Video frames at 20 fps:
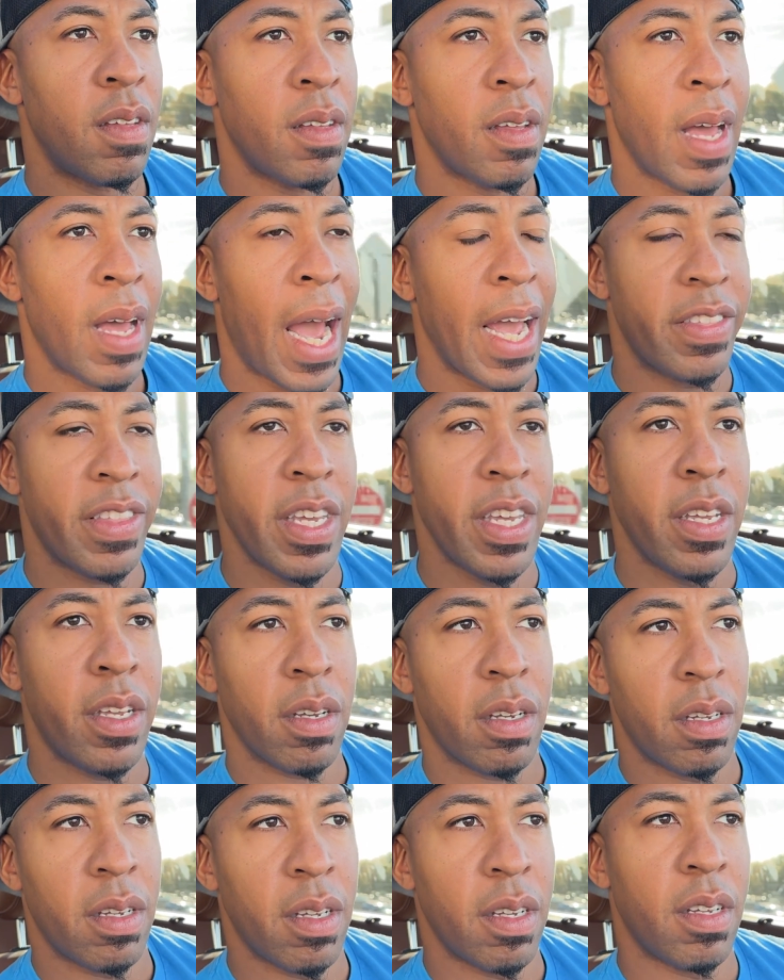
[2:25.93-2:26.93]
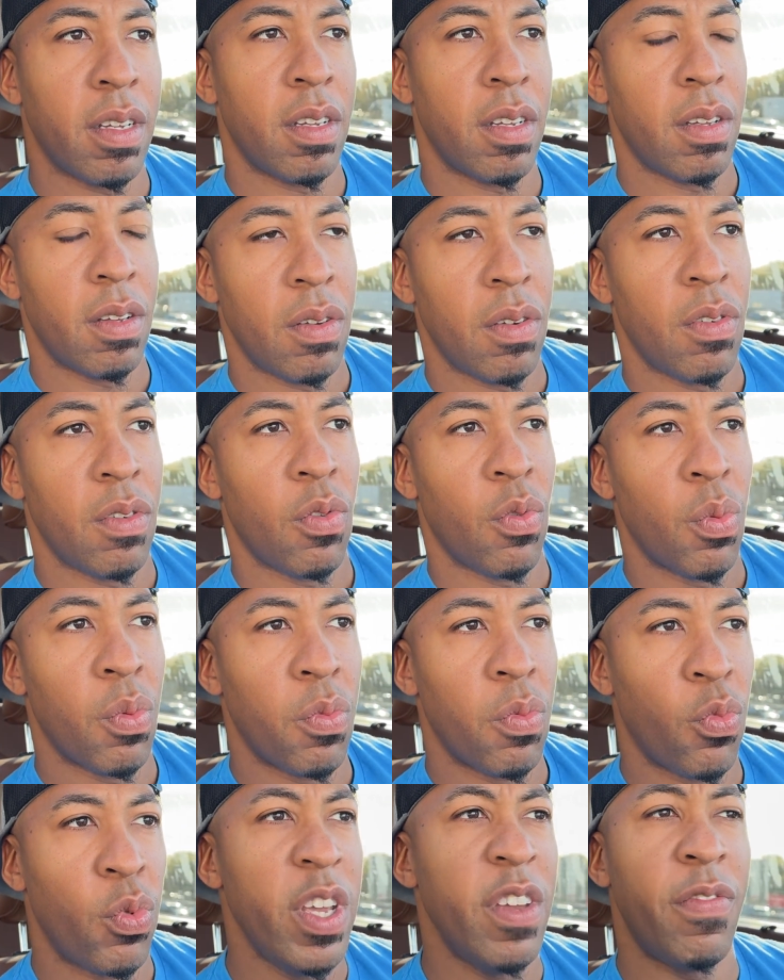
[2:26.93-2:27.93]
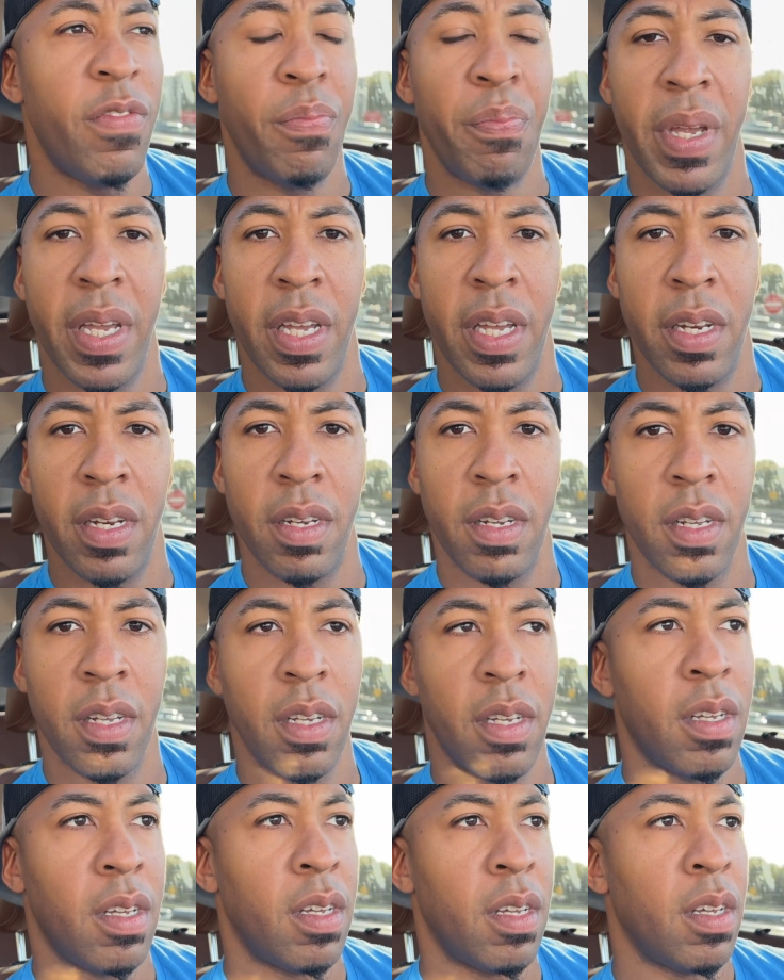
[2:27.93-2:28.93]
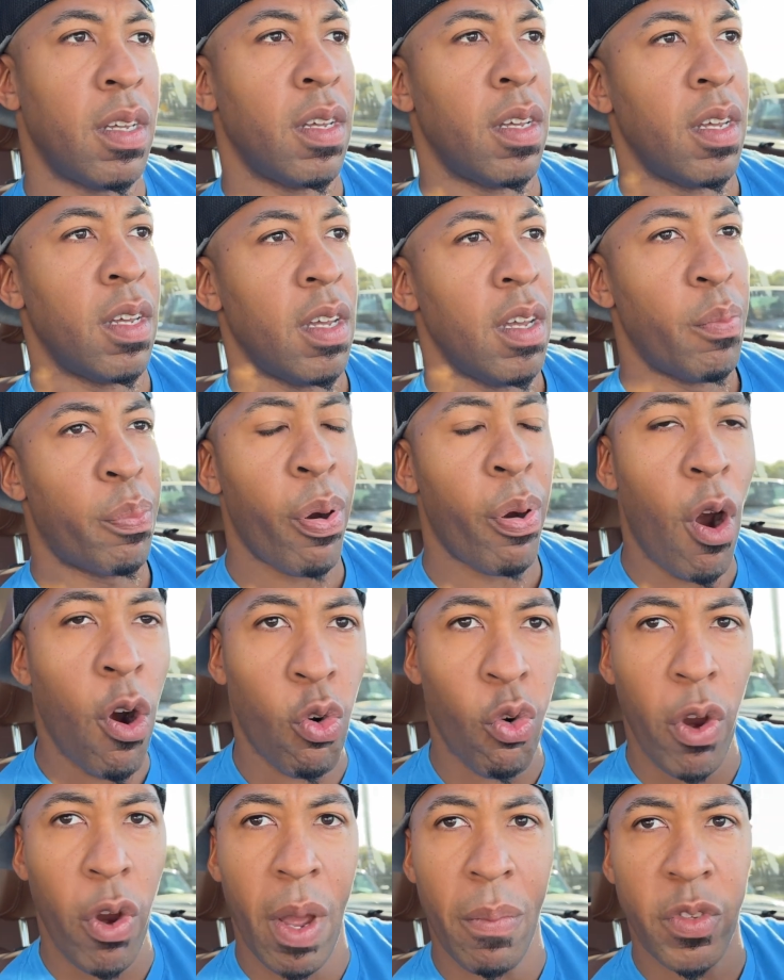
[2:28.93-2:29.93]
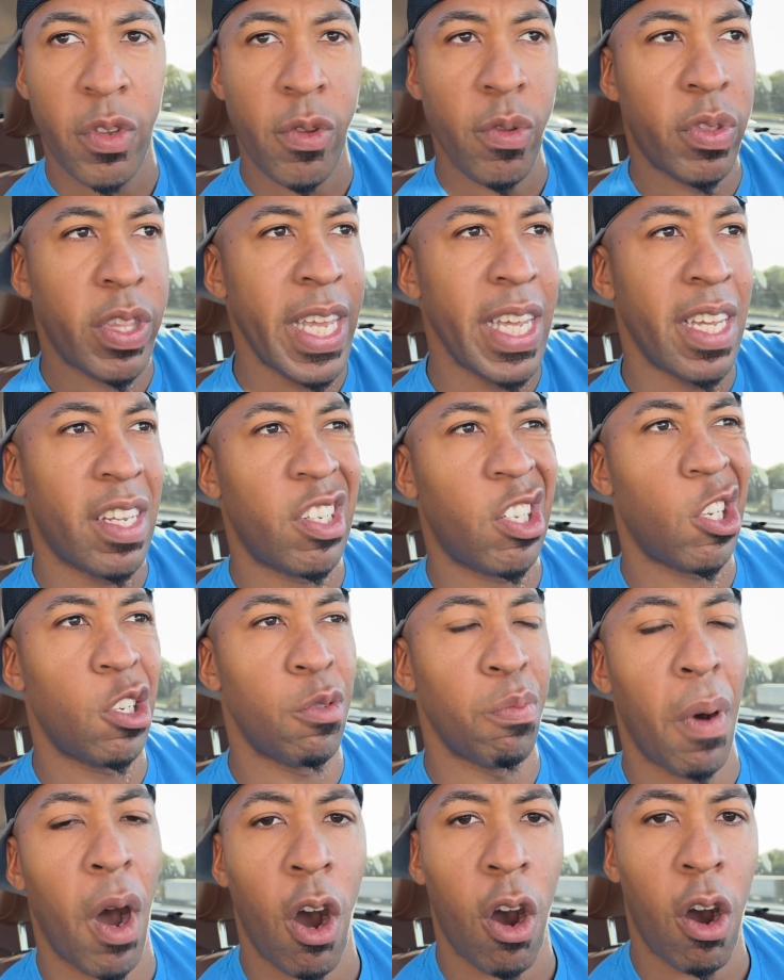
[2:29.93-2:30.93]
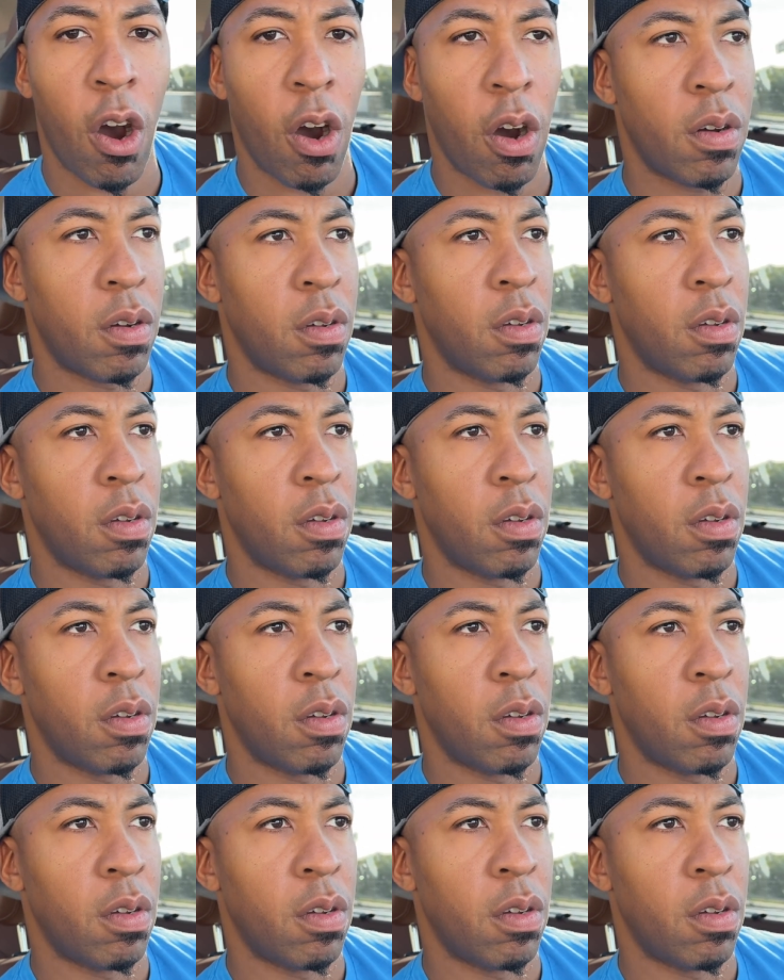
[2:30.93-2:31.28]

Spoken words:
I think we've been programmed to think small.